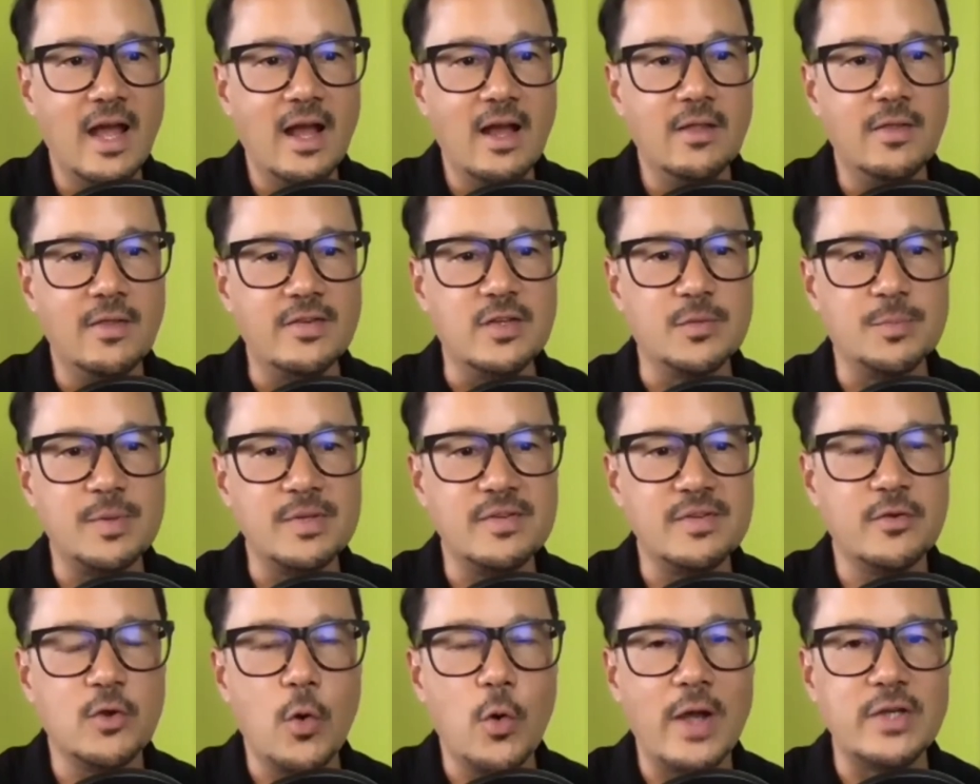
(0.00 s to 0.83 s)
There's a
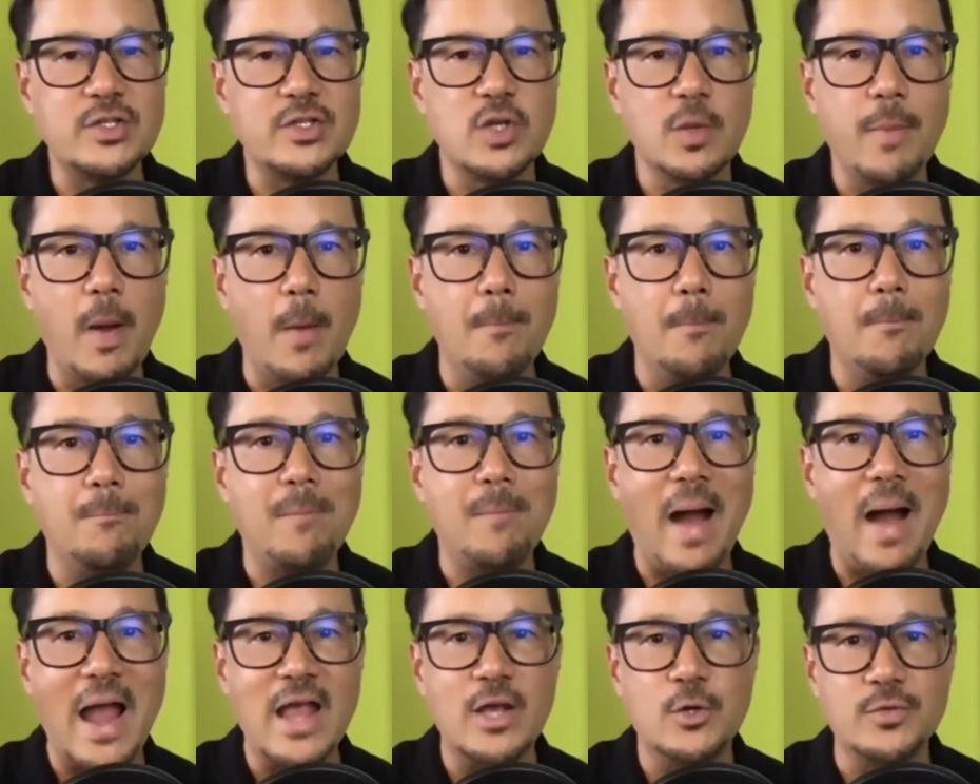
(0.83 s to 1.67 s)
specific question about
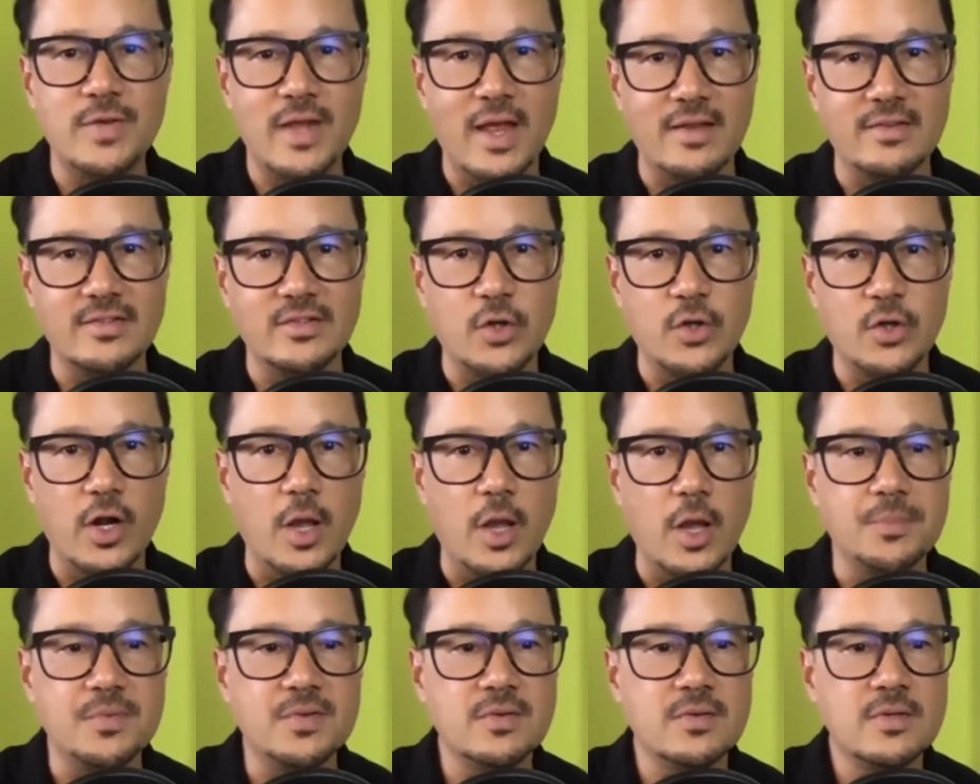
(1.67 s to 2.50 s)
biotech
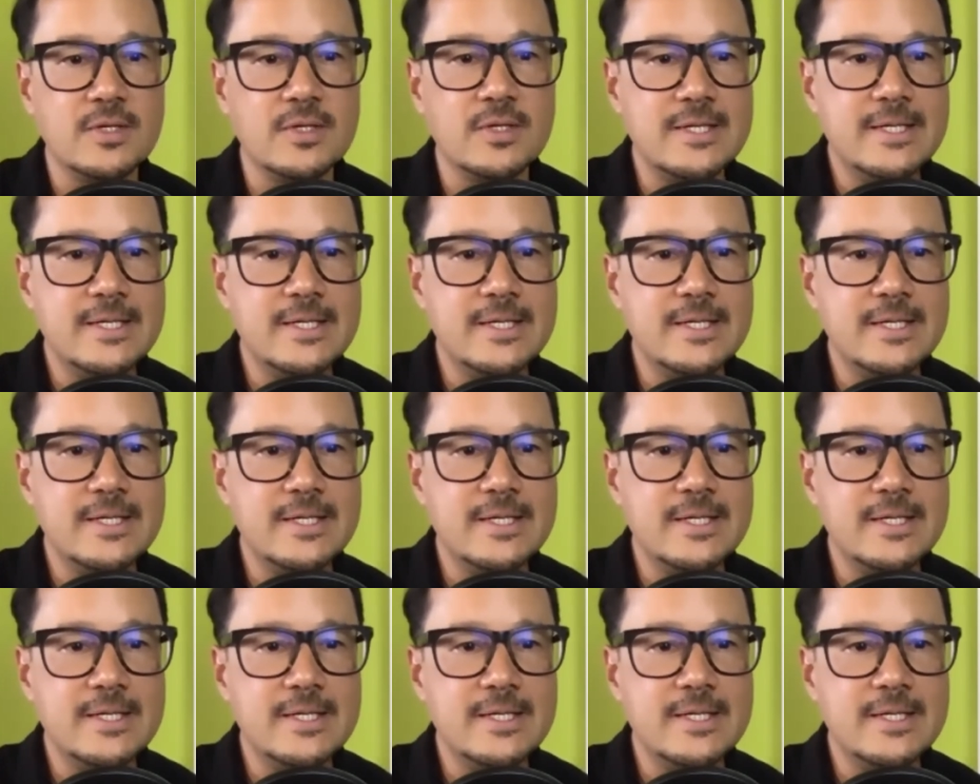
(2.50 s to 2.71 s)
startups.